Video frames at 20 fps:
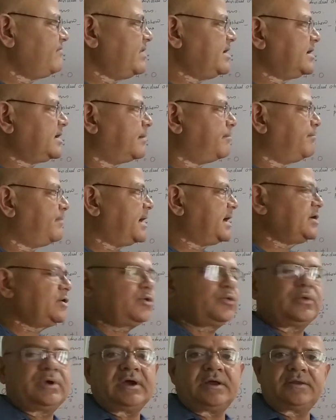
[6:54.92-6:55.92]
when
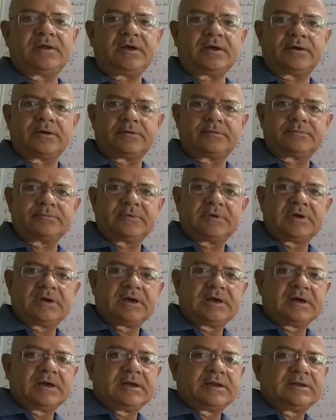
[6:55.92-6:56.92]
combined together,
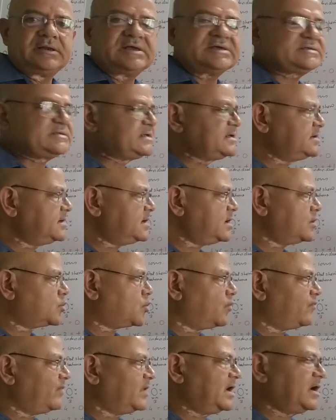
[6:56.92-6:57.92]
the single
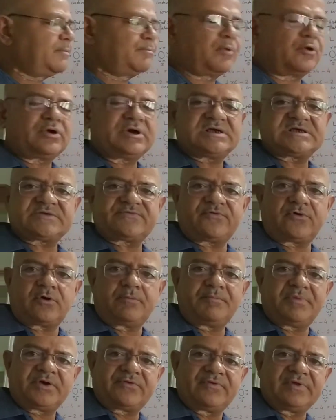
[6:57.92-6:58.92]
covalent bond is
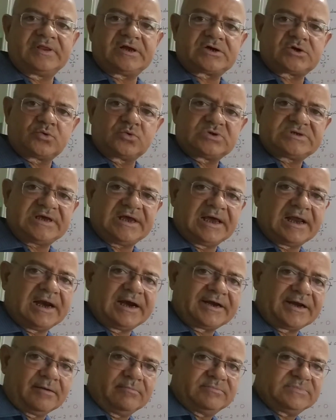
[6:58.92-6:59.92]
formed between the 2 Cl
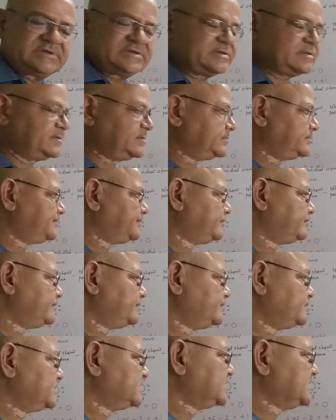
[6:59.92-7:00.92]
atoms.
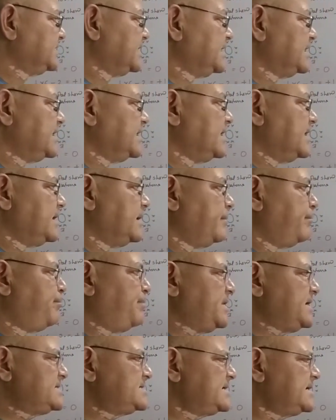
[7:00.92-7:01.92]

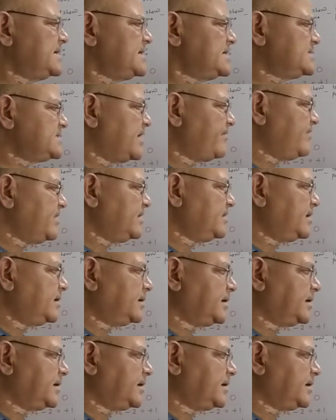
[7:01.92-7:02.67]
PZ is having the